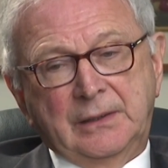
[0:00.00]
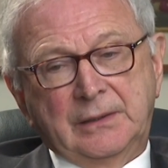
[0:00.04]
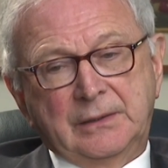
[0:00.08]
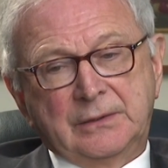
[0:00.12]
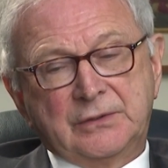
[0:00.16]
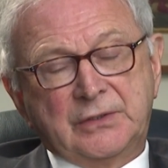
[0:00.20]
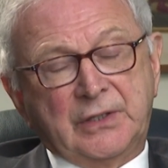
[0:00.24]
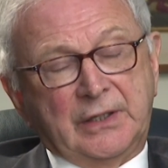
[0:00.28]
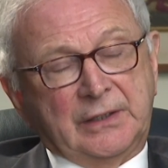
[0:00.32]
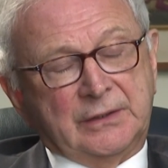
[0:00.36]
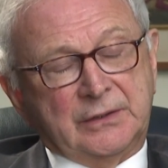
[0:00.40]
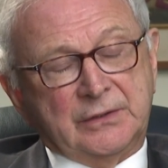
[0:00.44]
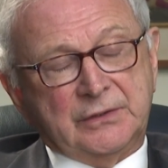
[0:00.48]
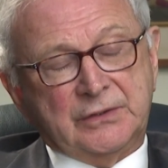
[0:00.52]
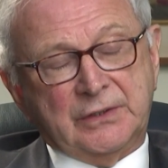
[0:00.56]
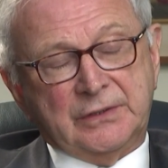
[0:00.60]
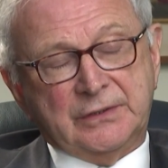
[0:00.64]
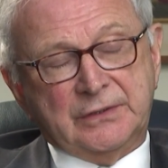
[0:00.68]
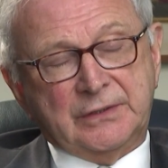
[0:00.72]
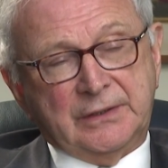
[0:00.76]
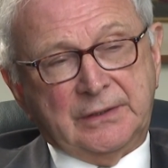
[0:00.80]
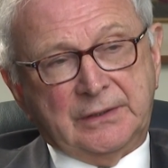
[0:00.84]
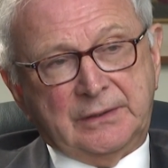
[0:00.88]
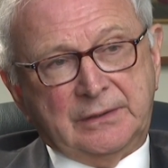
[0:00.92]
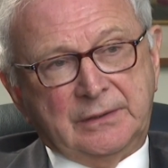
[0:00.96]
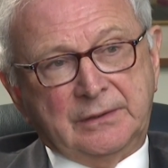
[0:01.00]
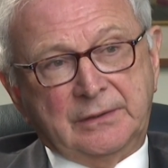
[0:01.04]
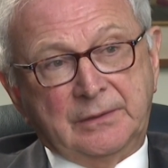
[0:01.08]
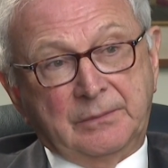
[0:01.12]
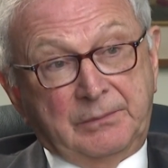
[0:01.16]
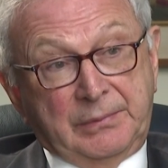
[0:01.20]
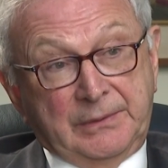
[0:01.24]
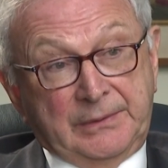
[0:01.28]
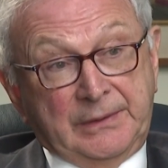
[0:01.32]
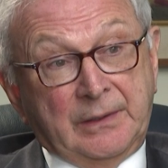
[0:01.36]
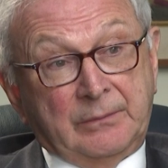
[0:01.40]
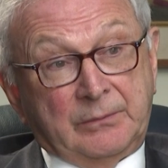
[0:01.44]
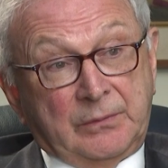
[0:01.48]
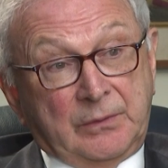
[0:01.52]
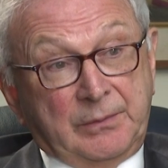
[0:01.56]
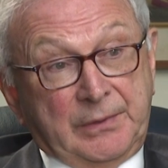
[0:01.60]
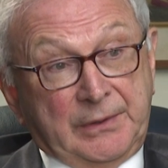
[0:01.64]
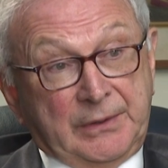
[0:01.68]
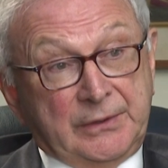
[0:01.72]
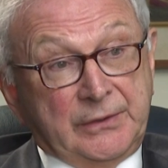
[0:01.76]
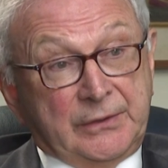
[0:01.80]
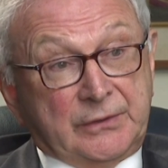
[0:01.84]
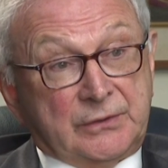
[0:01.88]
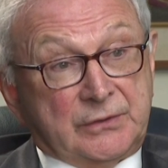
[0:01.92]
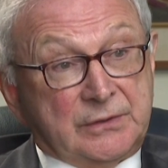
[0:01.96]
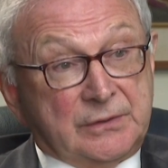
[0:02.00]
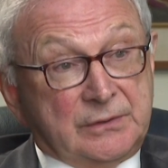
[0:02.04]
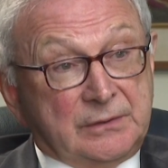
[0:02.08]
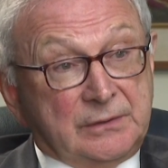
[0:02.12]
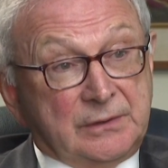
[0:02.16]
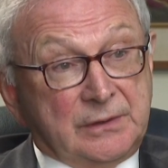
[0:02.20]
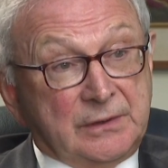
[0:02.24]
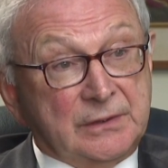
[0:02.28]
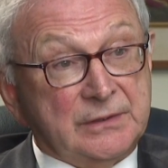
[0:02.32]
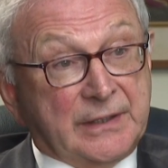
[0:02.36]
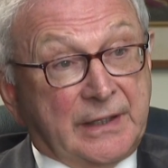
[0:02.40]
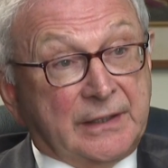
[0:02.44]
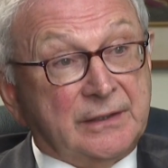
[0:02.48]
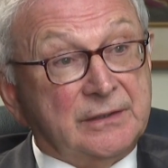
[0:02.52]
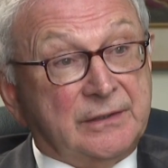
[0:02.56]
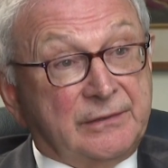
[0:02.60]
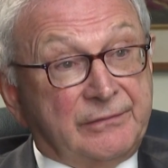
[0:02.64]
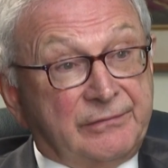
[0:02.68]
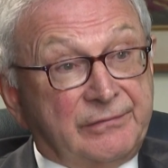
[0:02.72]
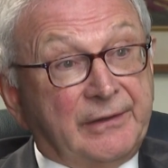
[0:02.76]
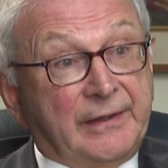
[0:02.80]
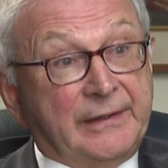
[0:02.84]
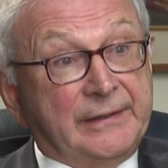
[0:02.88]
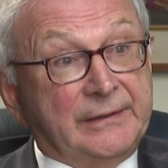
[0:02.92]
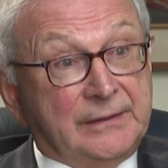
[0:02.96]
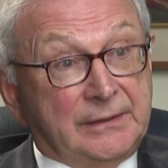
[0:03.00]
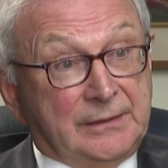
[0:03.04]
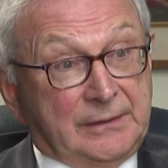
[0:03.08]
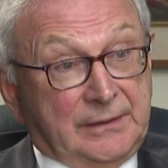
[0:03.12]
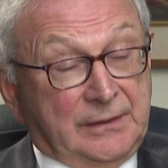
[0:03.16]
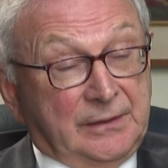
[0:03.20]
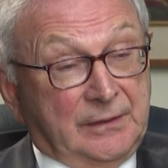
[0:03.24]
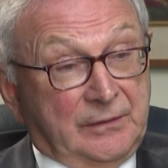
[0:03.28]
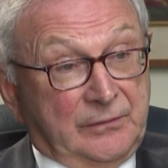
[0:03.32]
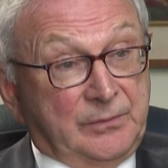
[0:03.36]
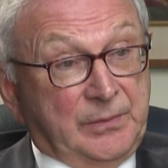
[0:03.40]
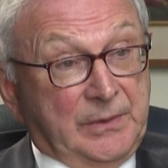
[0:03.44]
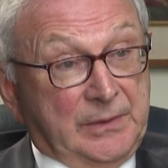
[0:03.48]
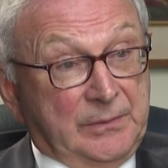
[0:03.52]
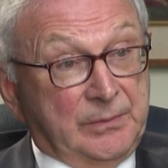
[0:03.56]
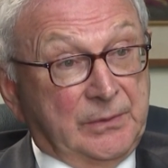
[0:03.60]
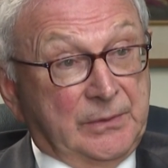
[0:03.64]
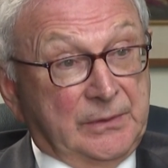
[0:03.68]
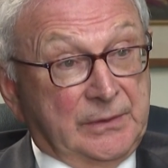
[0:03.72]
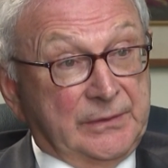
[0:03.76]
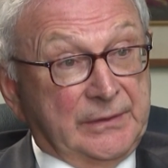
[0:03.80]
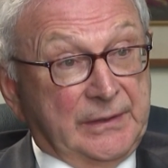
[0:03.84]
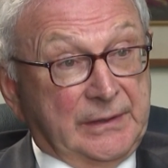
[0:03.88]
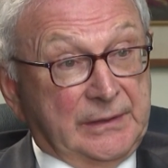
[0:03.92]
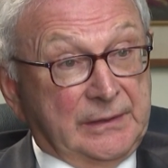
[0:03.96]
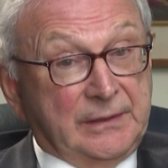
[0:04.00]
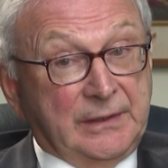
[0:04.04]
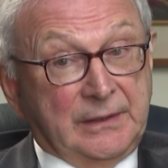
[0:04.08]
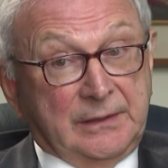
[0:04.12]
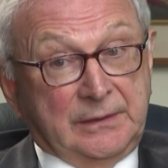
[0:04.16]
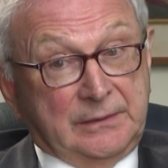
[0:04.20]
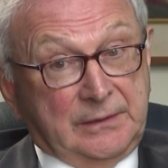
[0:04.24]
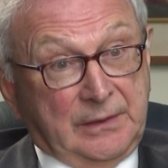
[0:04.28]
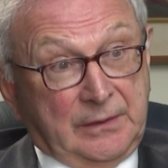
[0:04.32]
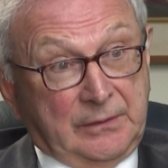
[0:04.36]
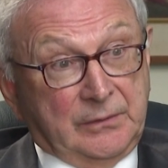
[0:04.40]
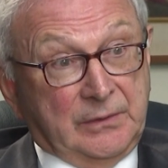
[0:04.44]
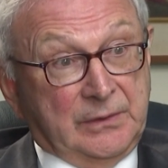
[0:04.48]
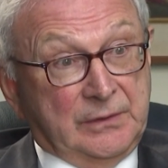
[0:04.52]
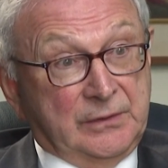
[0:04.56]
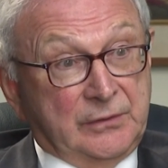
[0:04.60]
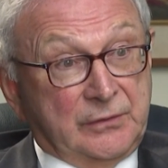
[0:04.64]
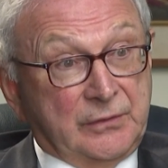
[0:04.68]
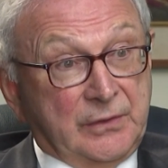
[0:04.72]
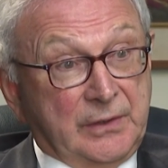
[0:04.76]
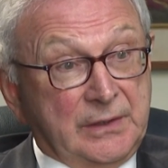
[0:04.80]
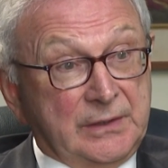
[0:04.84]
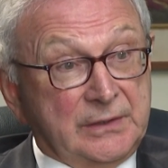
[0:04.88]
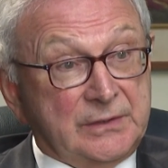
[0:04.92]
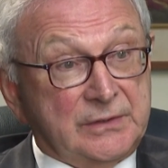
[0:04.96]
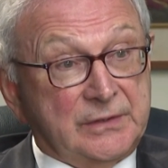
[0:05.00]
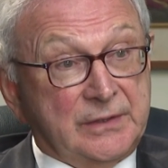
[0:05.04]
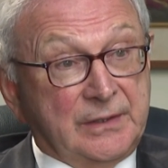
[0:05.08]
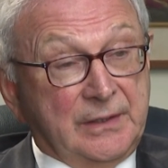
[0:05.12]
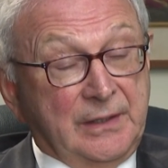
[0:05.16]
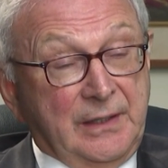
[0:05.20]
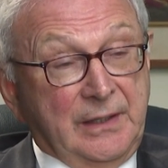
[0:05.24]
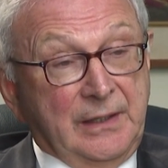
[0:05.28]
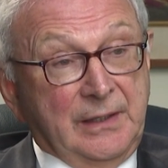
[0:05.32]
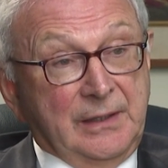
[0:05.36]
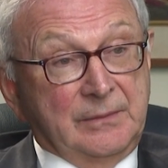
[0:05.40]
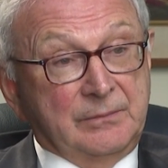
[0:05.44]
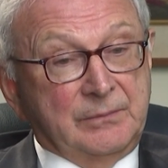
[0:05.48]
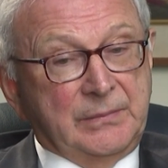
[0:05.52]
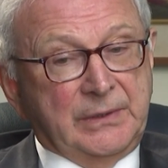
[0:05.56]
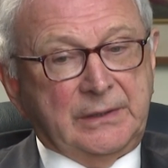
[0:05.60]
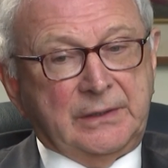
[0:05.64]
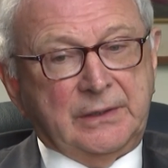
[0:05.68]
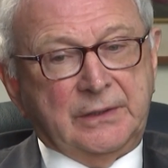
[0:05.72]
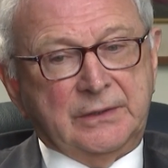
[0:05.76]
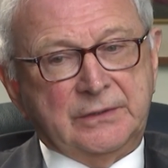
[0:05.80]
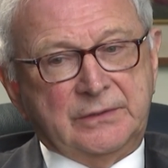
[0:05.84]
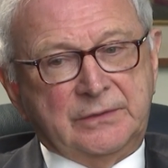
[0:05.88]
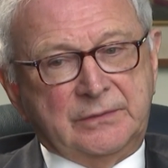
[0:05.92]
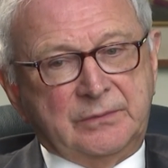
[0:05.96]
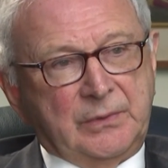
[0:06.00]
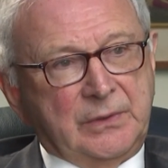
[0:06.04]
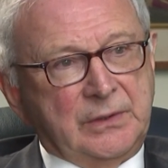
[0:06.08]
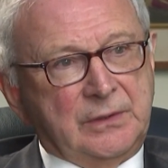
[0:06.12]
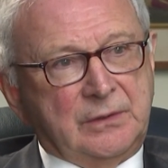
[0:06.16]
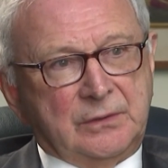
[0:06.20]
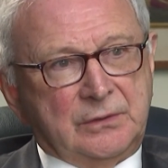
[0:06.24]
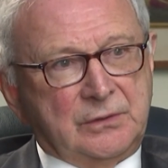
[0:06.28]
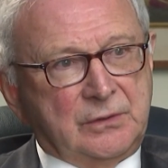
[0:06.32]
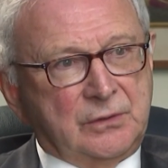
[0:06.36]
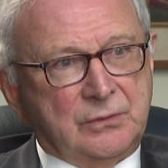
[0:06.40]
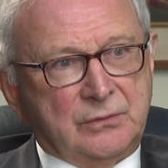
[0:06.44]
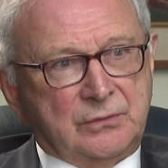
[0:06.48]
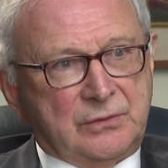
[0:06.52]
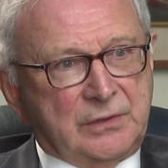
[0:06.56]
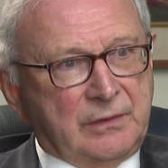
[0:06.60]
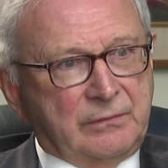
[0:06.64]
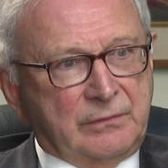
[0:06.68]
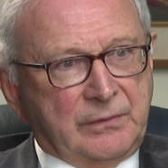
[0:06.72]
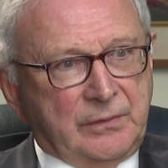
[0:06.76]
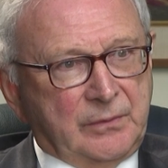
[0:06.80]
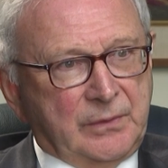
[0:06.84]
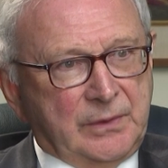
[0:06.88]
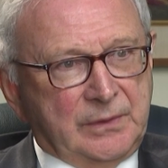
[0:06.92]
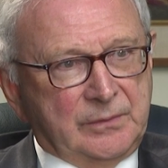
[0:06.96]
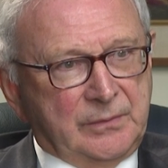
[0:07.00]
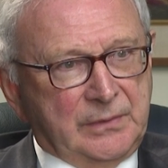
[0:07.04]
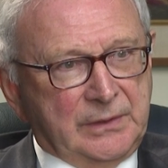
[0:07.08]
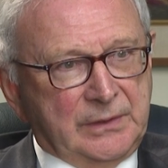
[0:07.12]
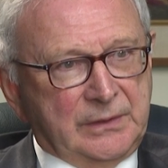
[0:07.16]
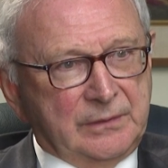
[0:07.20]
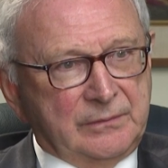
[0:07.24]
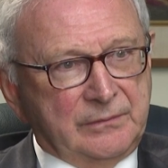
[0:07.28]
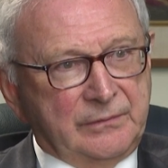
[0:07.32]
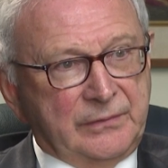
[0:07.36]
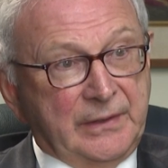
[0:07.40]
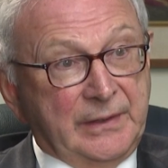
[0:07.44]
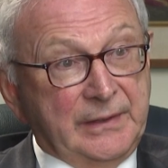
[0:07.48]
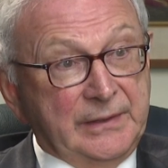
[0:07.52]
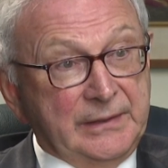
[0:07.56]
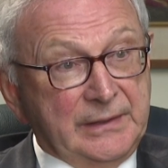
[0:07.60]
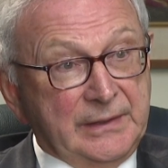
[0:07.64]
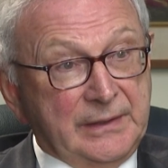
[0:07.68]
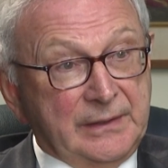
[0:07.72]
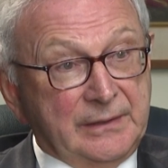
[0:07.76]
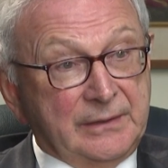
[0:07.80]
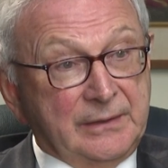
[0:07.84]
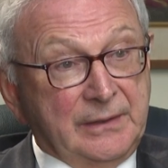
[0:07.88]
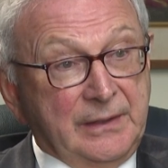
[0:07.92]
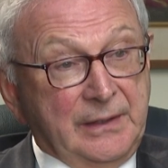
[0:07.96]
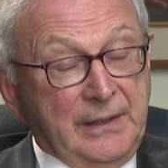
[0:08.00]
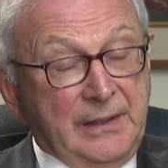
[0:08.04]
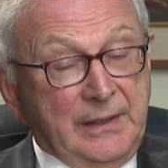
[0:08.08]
challenge is that the number of builders is actually finding enough people that are in the trades, because we could use everyone we can find now,